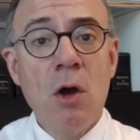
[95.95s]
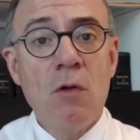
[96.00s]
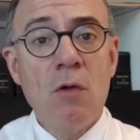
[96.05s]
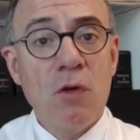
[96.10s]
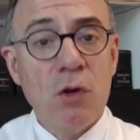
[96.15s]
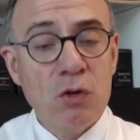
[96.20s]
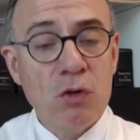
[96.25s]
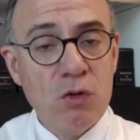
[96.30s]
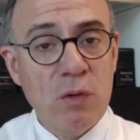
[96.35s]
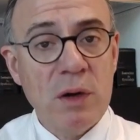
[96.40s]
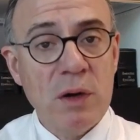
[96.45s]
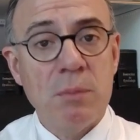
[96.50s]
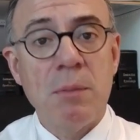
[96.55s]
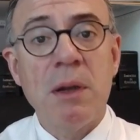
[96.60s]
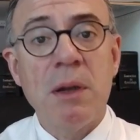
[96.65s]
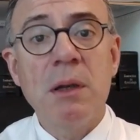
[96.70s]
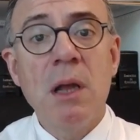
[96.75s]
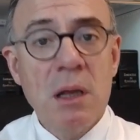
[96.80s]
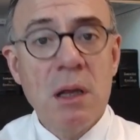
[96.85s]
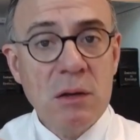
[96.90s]
for
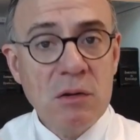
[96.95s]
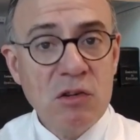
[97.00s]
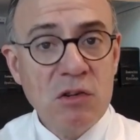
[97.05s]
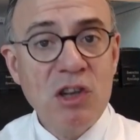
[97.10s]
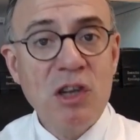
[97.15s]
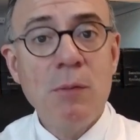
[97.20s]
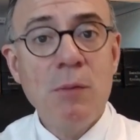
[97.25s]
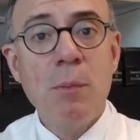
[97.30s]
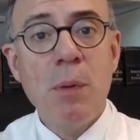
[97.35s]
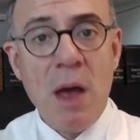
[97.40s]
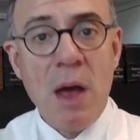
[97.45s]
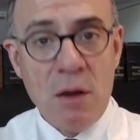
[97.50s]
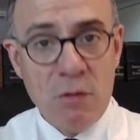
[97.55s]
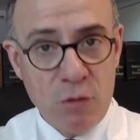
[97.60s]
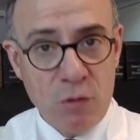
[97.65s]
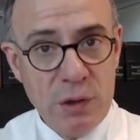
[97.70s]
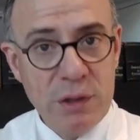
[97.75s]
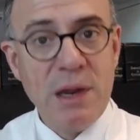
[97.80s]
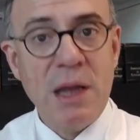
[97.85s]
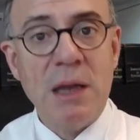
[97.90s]
treatment deep and
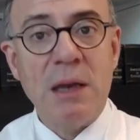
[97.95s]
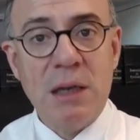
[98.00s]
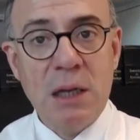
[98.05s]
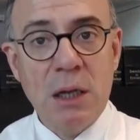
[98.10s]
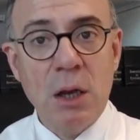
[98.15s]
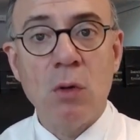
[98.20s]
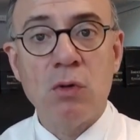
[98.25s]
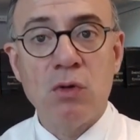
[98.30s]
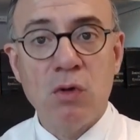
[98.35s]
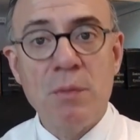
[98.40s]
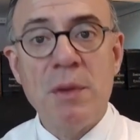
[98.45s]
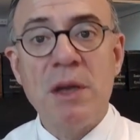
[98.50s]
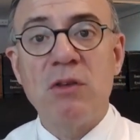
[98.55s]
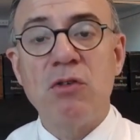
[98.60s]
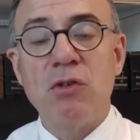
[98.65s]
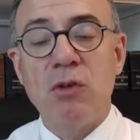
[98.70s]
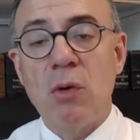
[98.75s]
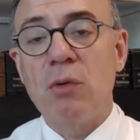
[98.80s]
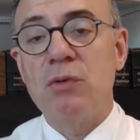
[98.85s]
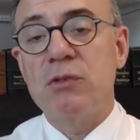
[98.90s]
infiltrating
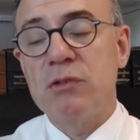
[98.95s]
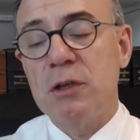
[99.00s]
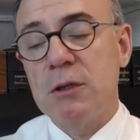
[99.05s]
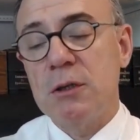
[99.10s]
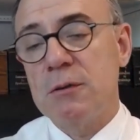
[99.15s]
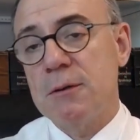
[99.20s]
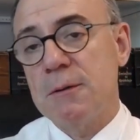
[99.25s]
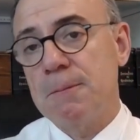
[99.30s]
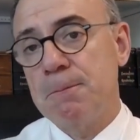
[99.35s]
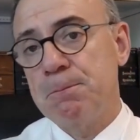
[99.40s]
endometriosis.